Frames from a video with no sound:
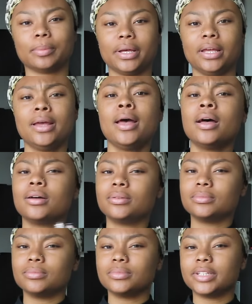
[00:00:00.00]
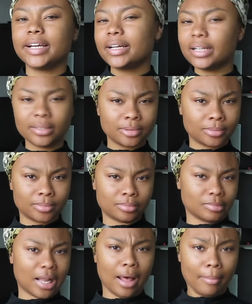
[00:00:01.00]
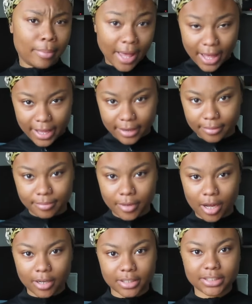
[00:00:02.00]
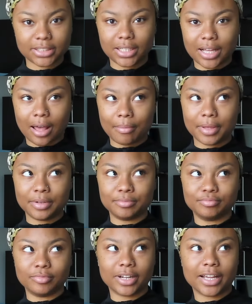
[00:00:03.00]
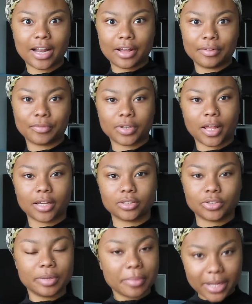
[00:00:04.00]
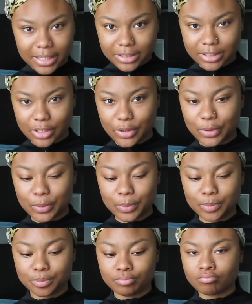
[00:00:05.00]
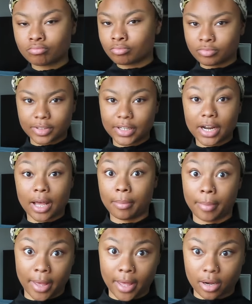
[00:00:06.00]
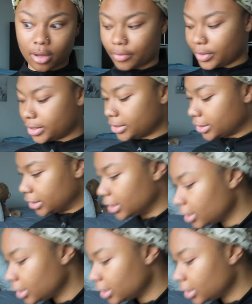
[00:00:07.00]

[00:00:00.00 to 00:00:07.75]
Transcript: But they're not bad, honestly. I've been recognizing them for like 3 months, so they're not bad, obviously.